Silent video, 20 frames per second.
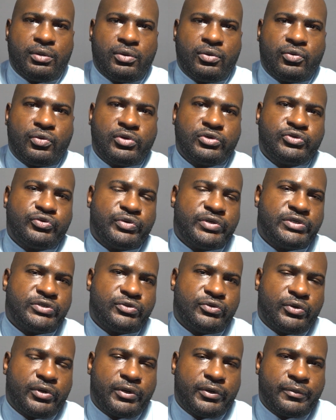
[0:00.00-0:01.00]
grocery
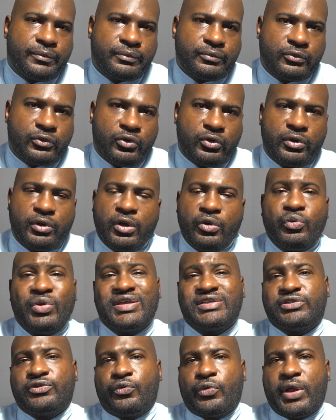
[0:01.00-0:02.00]
store or a
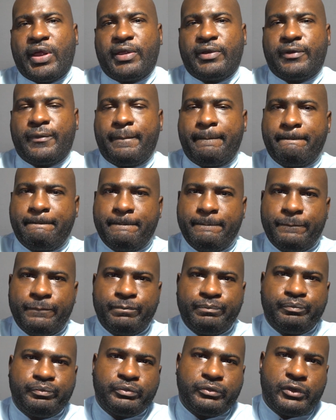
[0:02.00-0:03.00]
restaurant.
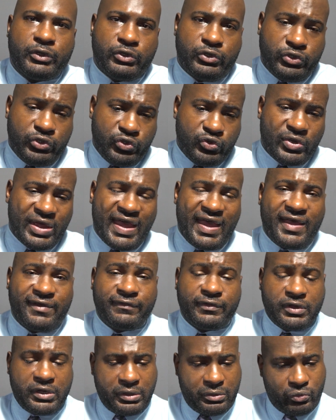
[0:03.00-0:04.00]
You have
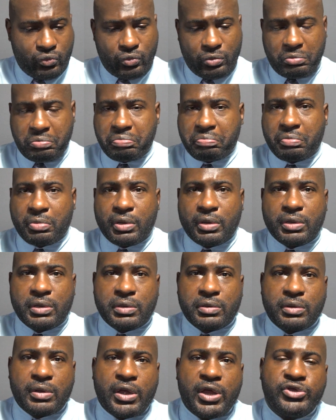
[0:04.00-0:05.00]

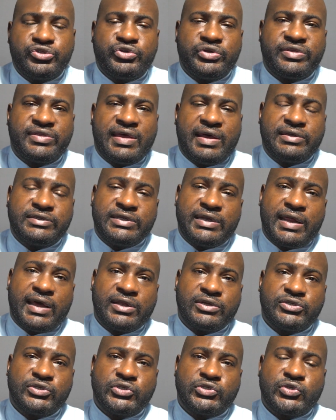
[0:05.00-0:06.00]
$100,000
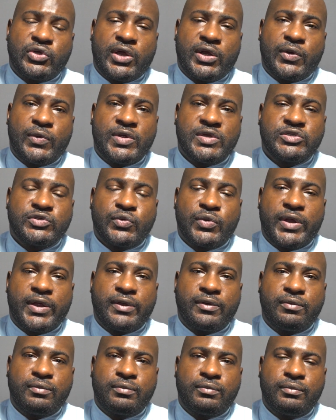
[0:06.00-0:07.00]
to start a restaurant.
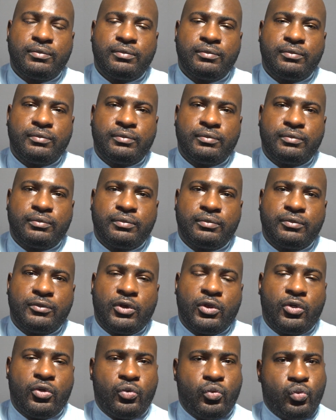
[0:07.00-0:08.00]

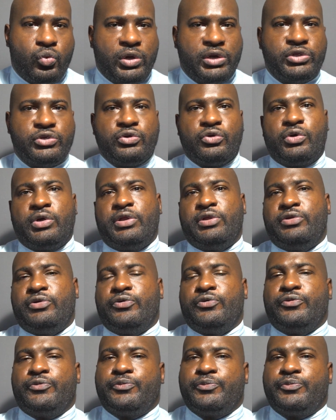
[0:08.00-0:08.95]
What are you going to do?